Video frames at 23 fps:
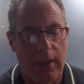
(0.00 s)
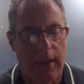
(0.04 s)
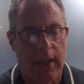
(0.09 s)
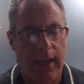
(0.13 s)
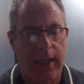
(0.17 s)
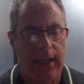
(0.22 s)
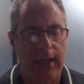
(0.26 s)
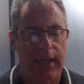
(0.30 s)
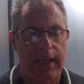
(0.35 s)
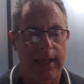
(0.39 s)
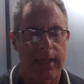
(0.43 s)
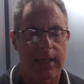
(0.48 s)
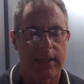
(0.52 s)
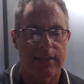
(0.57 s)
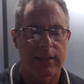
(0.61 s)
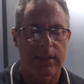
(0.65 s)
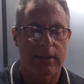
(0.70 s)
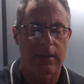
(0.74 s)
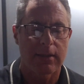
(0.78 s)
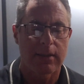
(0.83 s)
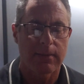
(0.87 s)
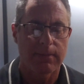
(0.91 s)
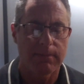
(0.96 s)
and he has
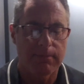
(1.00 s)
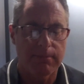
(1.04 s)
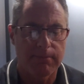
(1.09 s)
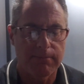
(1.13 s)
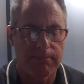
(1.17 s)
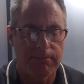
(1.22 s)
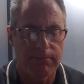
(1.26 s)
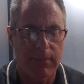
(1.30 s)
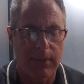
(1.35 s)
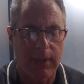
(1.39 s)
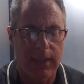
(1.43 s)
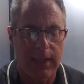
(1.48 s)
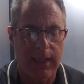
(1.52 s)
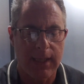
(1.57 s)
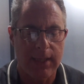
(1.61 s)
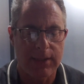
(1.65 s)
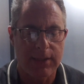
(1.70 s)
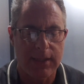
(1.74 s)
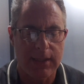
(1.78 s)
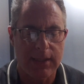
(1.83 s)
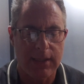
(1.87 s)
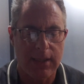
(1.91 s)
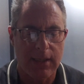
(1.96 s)
a he
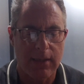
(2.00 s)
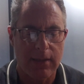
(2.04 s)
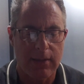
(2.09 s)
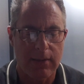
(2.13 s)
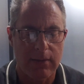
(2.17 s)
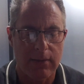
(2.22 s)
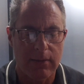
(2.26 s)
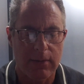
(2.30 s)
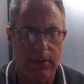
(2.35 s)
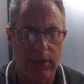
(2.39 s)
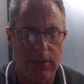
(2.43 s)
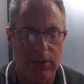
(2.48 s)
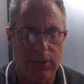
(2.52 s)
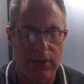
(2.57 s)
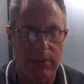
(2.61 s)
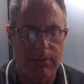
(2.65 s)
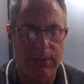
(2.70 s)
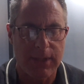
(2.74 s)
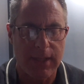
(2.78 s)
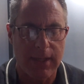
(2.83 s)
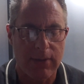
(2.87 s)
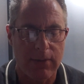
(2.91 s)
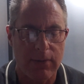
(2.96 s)
has his own YouTube
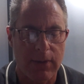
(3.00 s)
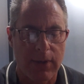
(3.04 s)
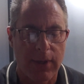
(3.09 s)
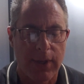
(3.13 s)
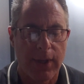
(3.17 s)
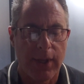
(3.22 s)
channel,